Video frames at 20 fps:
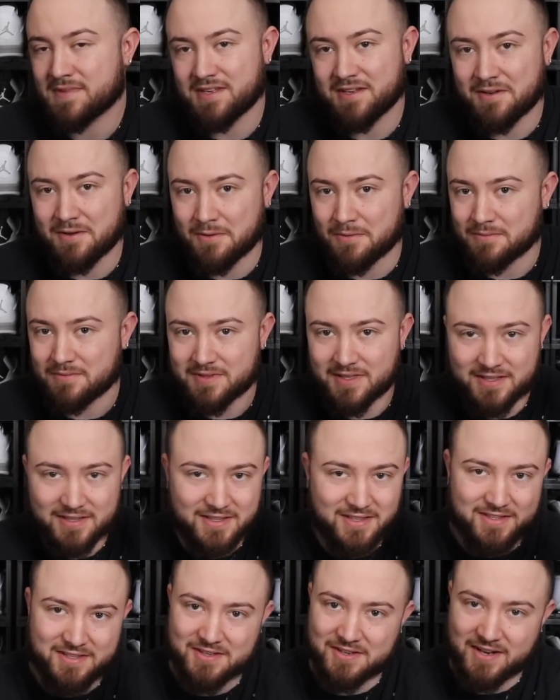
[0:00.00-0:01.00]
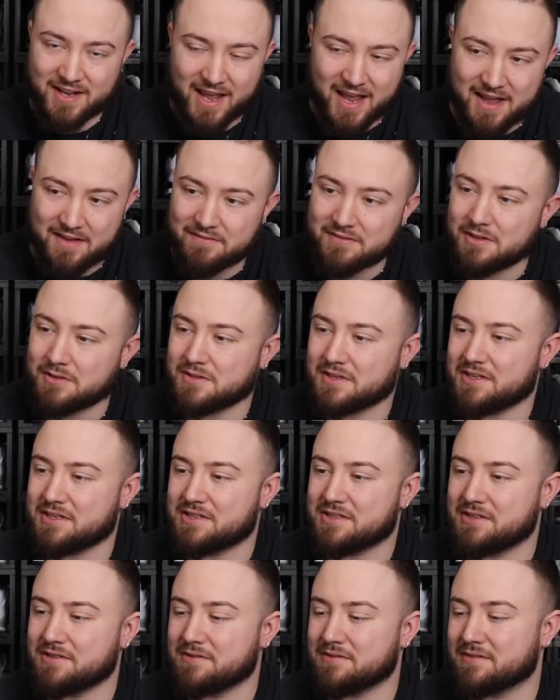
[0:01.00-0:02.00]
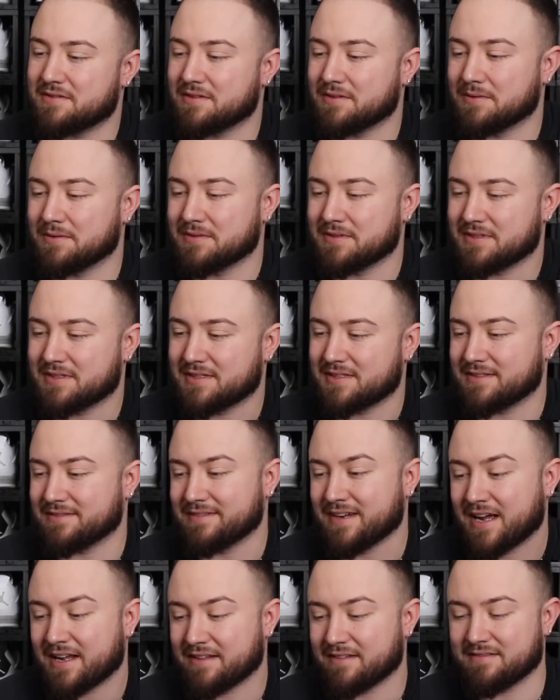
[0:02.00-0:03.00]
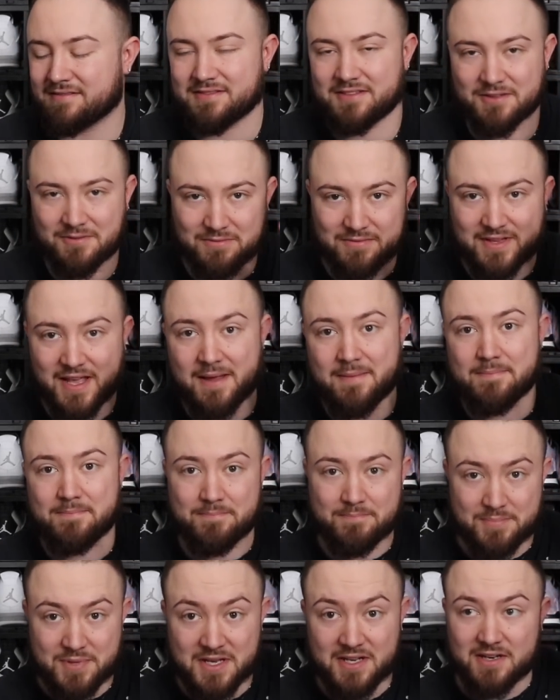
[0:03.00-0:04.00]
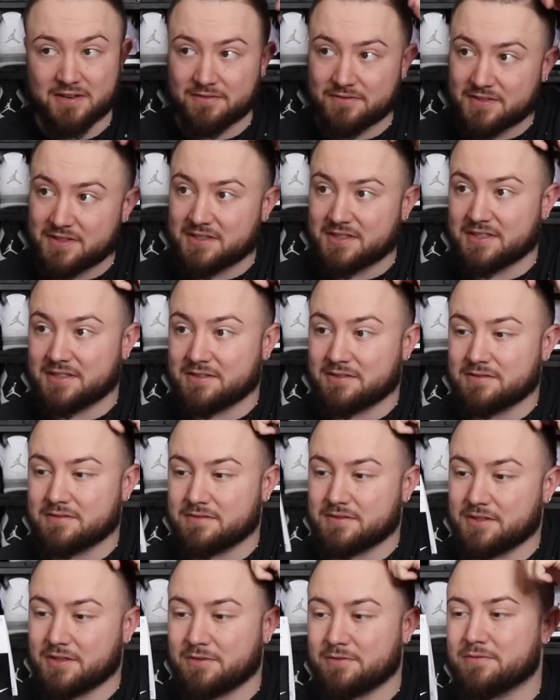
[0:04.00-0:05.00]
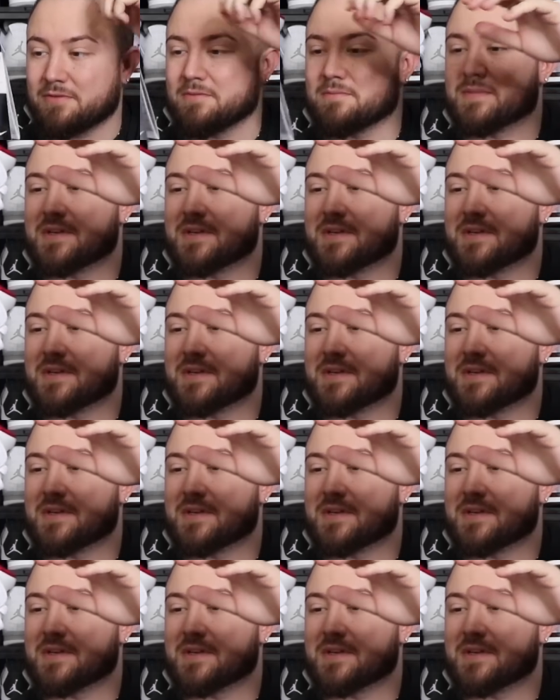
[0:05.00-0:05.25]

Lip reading: you know, that it's gonna have those issues. So it's not, you know, that big of a deal, you know, for